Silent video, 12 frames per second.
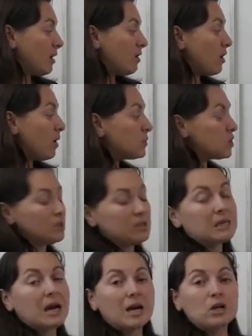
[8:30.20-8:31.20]
eruption
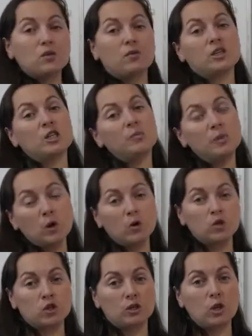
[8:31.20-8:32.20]
is kind of
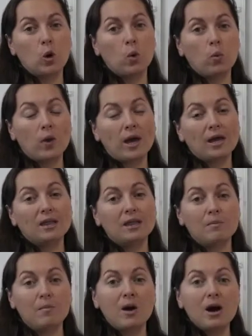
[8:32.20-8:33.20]
explosion when
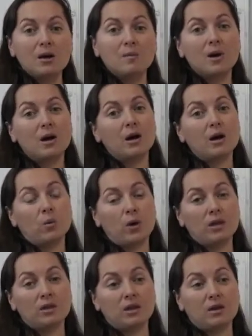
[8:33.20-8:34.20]
the magma,
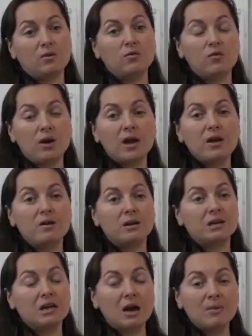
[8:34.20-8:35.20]
when the
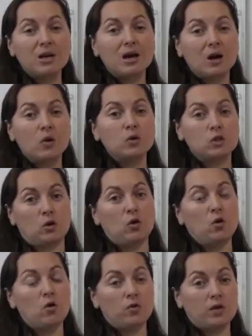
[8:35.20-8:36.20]
fire coming out
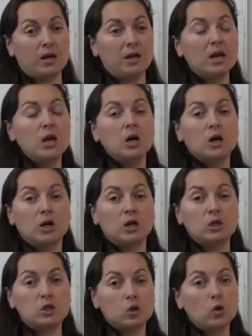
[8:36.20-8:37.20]
of the
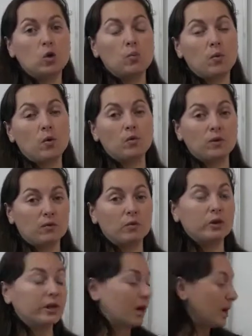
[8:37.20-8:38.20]
top of the
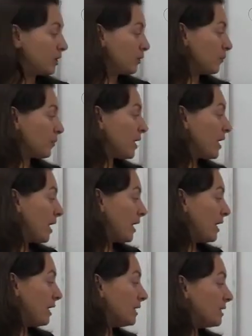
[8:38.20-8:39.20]
volcano,
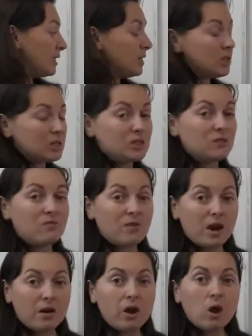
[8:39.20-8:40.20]
and it is
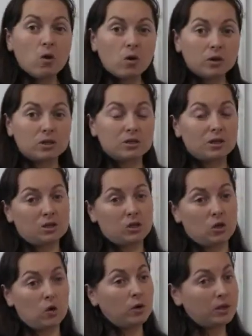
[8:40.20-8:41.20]
very hot,
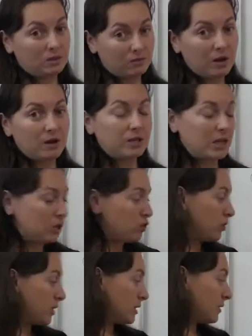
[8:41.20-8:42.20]
so it's very
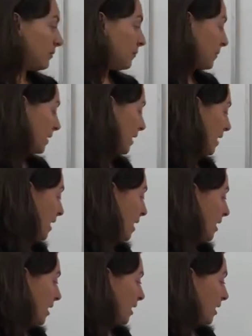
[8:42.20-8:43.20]
dangerous.
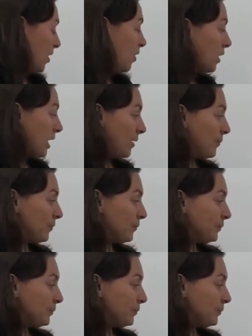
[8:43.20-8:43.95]
Okay,